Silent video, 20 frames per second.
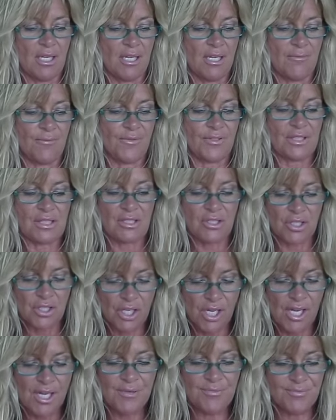if it's
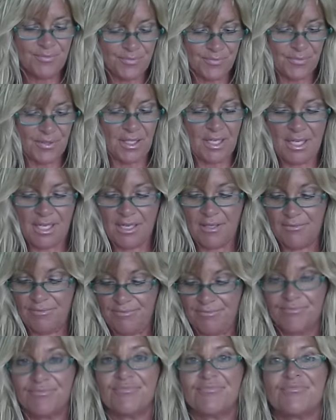good, hey,
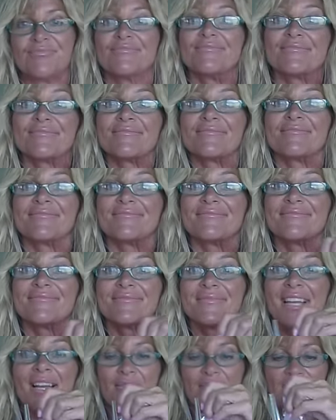
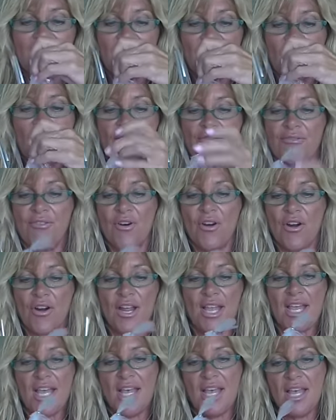I'm going to go for
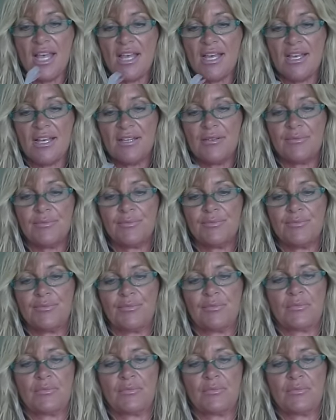it.